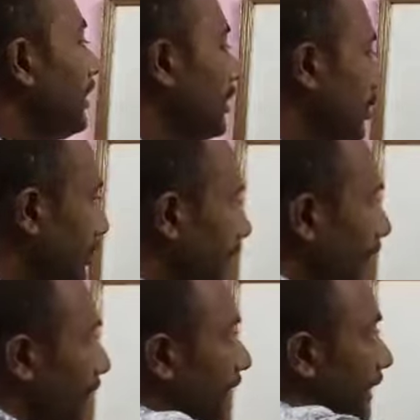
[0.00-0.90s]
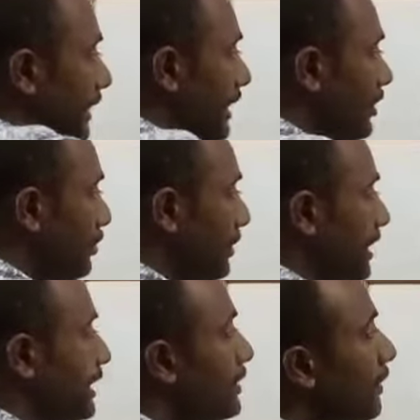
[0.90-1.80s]
So in these two
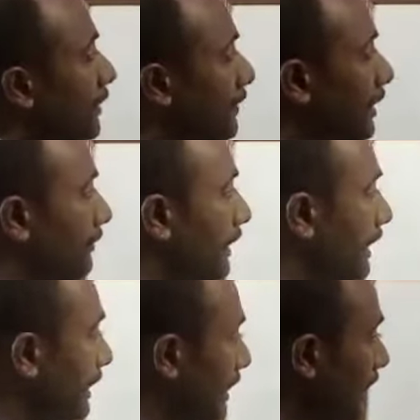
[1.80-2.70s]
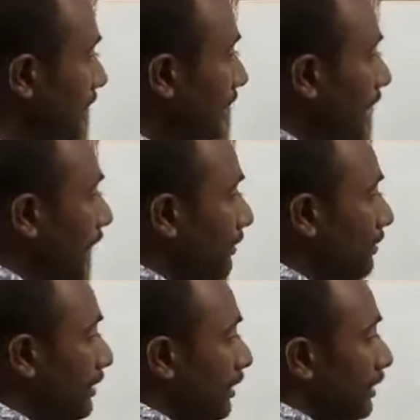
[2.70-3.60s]
cases, what we are finding that they are
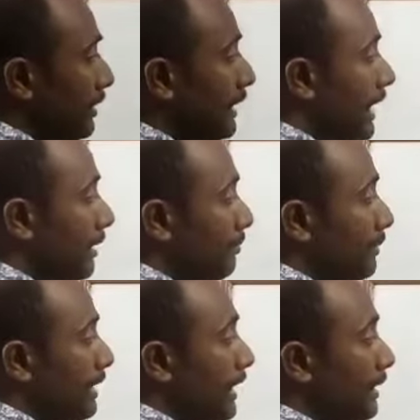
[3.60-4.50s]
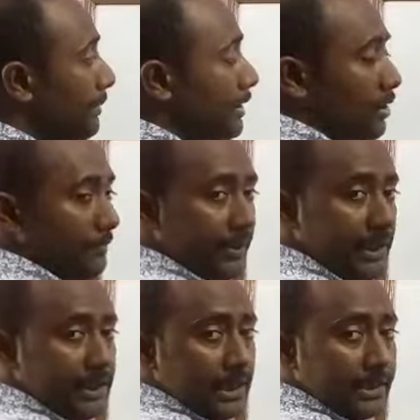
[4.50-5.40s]
mirror image of
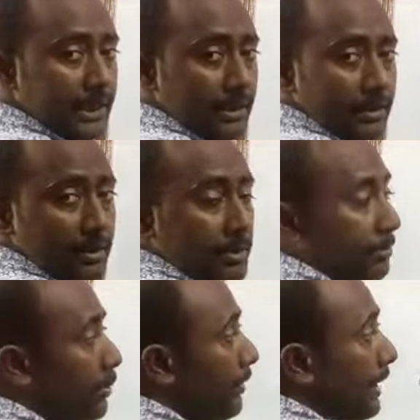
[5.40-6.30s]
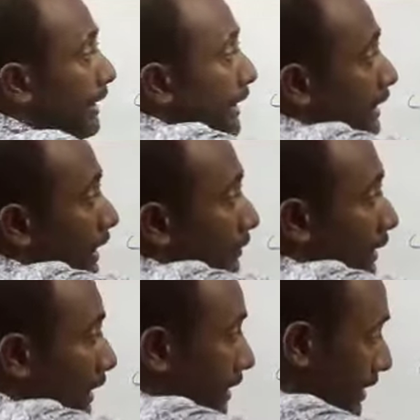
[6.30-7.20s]
each other, provided that
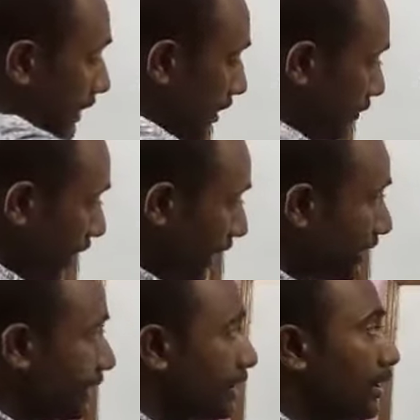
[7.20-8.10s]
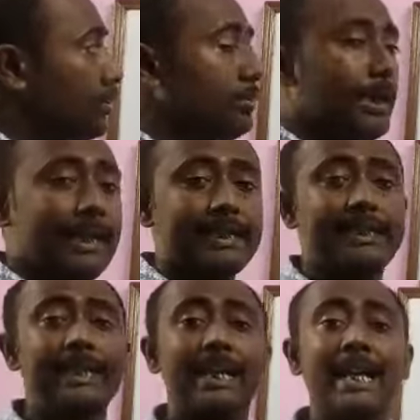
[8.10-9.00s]
we consider y is equal to
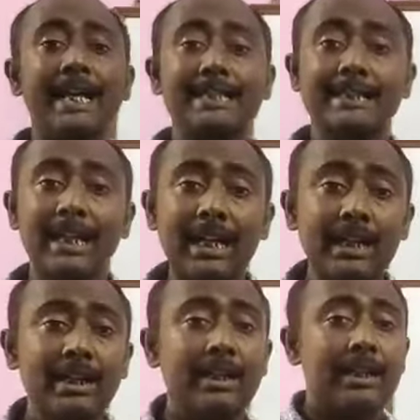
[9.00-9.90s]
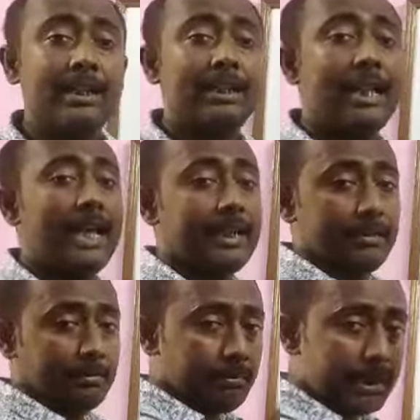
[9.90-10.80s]
x as the
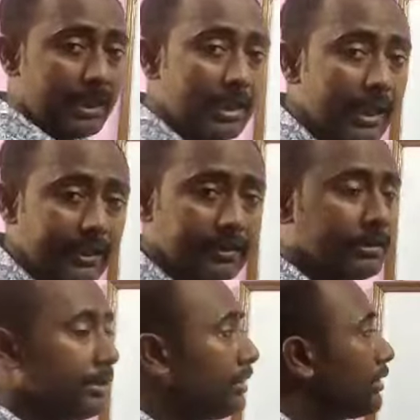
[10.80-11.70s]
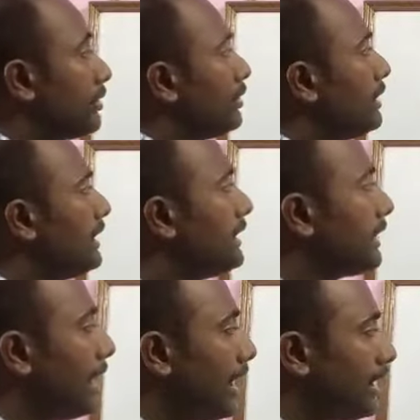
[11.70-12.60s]
line, mirror line. So these
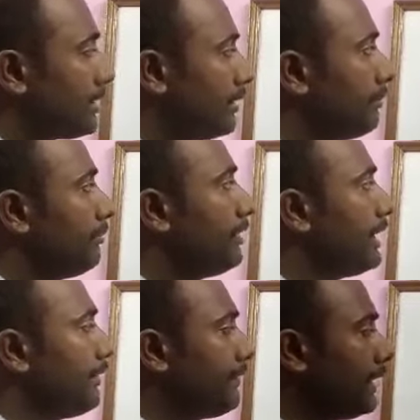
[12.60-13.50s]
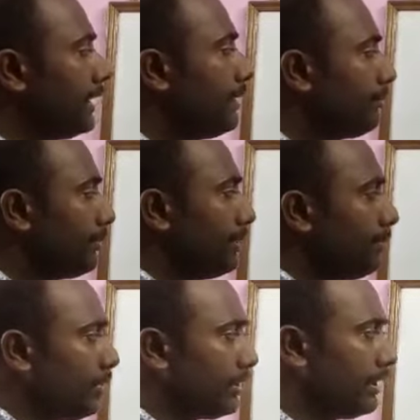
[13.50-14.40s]
are some very
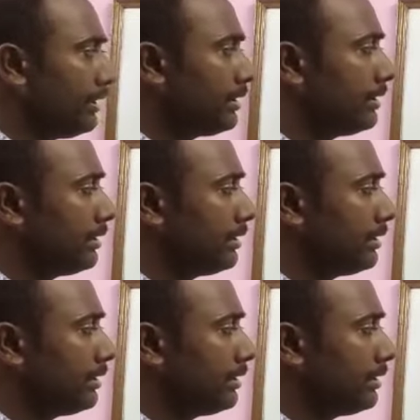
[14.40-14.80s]
important